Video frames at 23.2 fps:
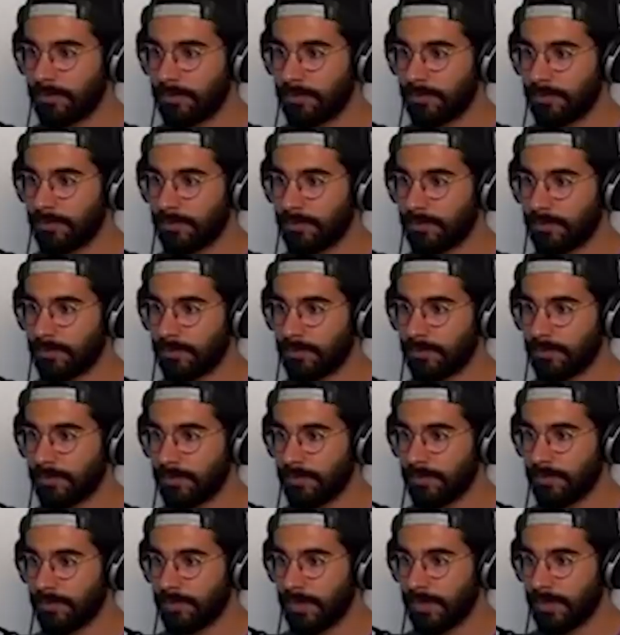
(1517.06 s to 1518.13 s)

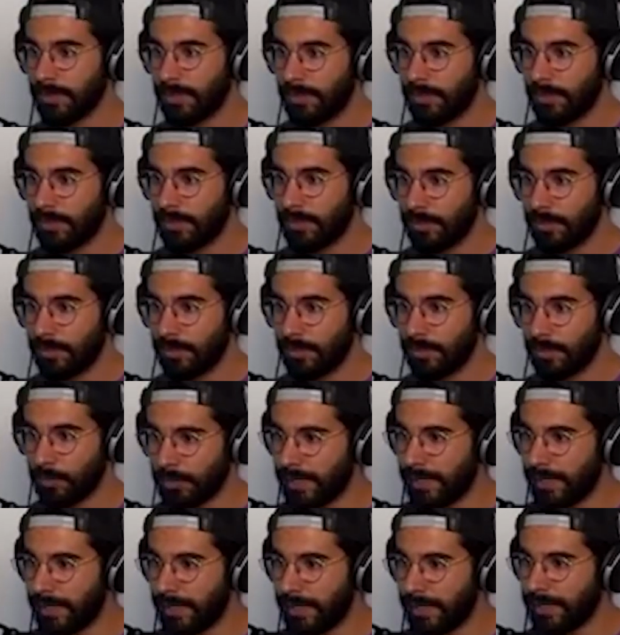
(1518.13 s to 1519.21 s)

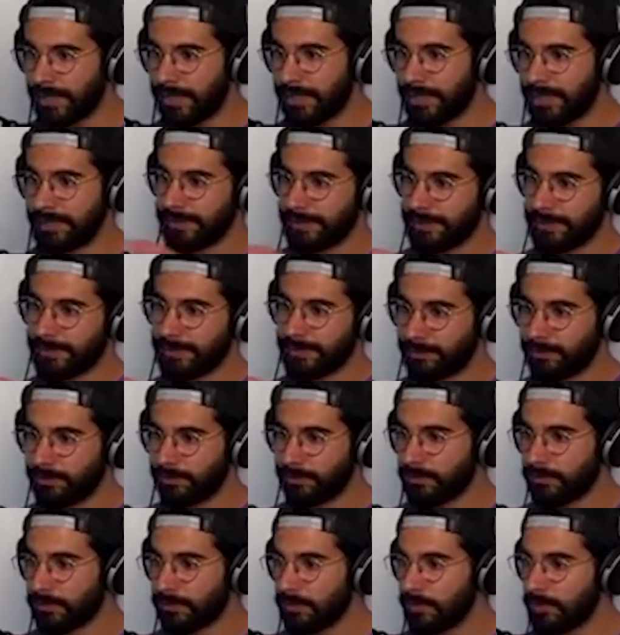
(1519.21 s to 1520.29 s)

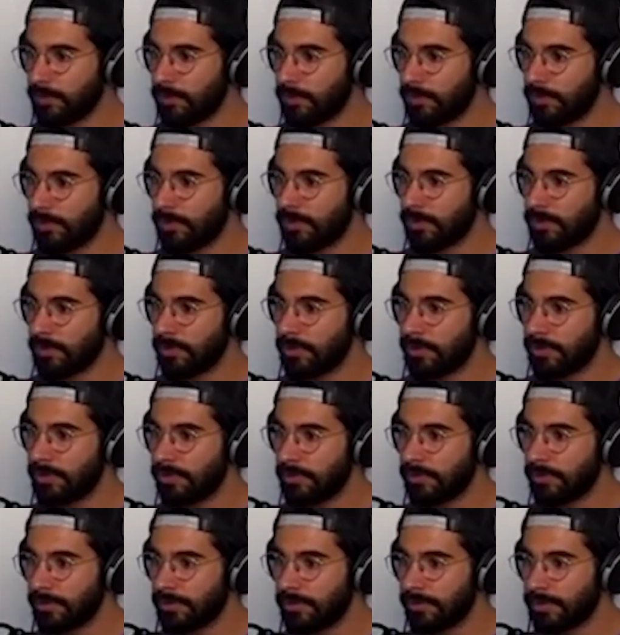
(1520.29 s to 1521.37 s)
No words are spoken by the person on screen.